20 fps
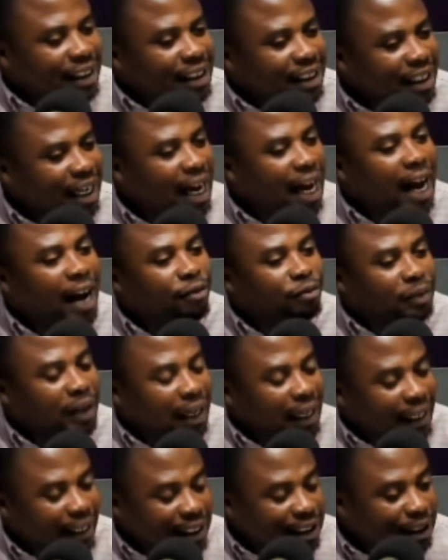Now
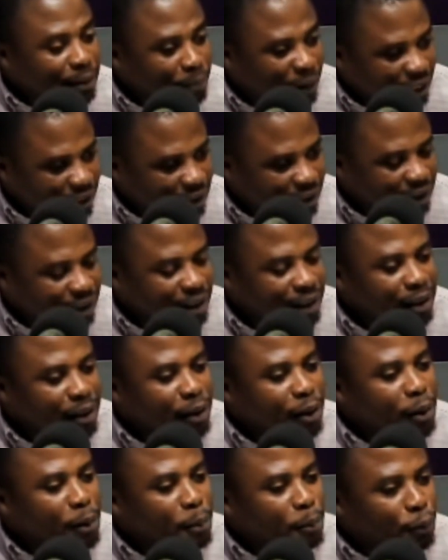after 8 months,
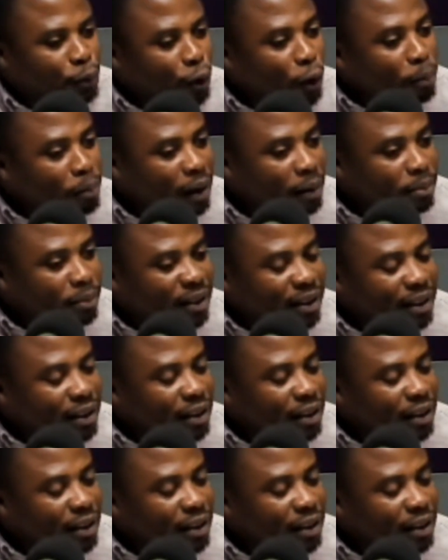problems